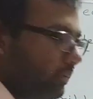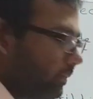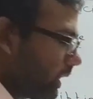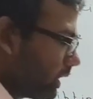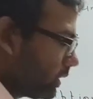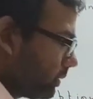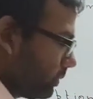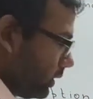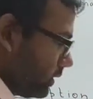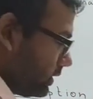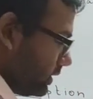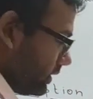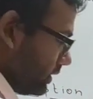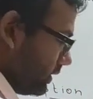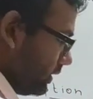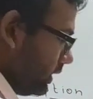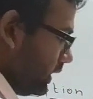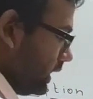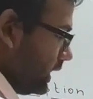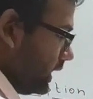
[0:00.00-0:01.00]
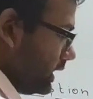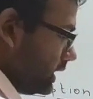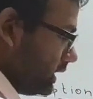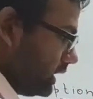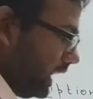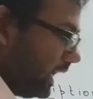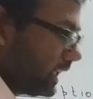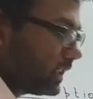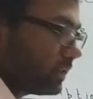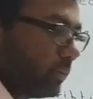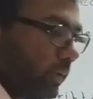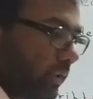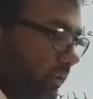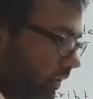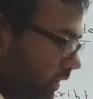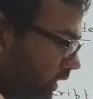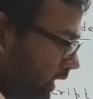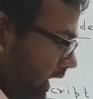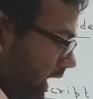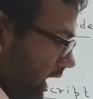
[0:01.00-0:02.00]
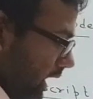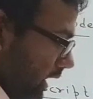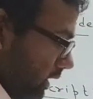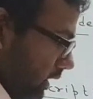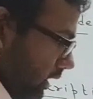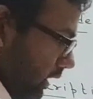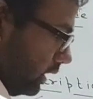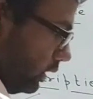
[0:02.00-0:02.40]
microprocessor checks whether the